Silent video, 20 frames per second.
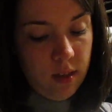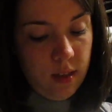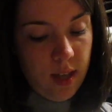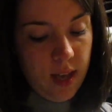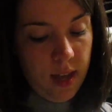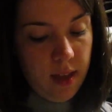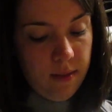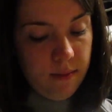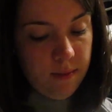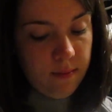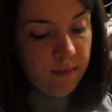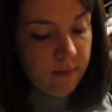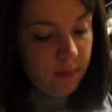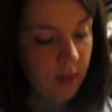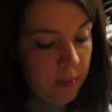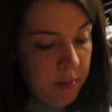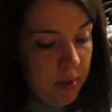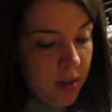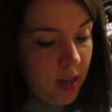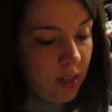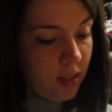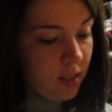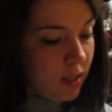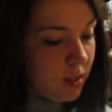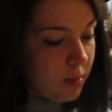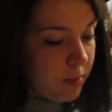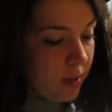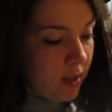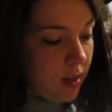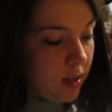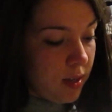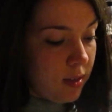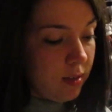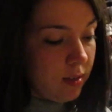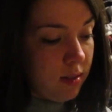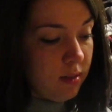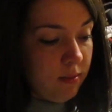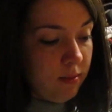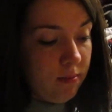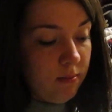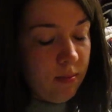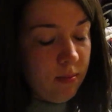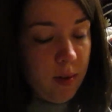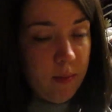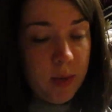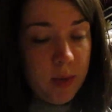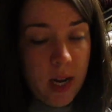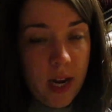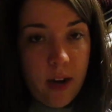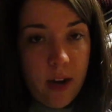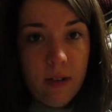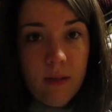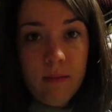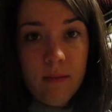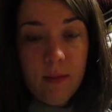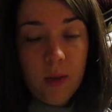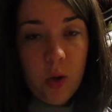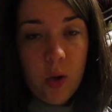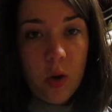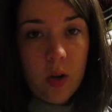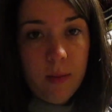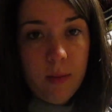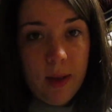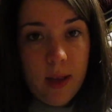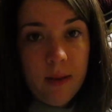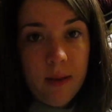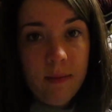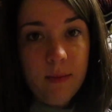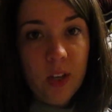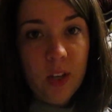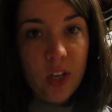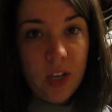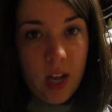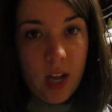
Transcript: Okay, I'm ending this because I'm tired. I'm going to bed. Good